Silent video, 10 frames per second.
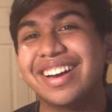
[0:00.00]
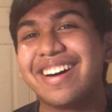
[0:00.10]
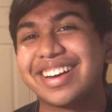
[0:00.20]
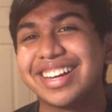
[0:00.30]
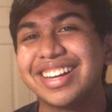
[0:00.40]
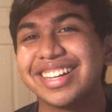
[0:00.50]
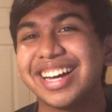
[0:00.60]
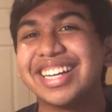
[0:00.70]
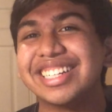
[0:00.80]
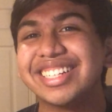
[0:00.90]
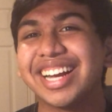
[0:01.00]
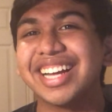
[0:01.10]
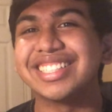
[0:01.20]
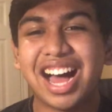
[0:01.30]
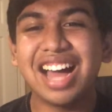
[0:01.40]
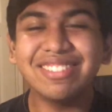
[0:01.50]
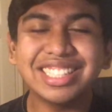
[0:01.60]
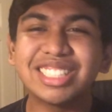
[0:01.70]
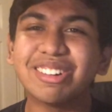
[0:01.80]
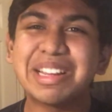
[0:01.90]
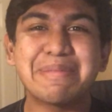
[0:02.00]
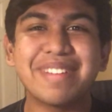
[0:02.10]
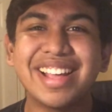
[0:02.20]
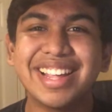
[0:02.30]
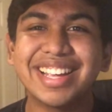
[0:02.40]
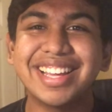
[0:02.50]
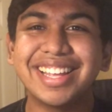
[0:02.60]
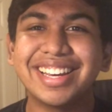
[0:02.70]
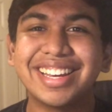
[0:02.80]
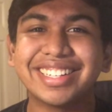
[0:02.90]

not gonna lie to you guys. I've enjoyed playing it.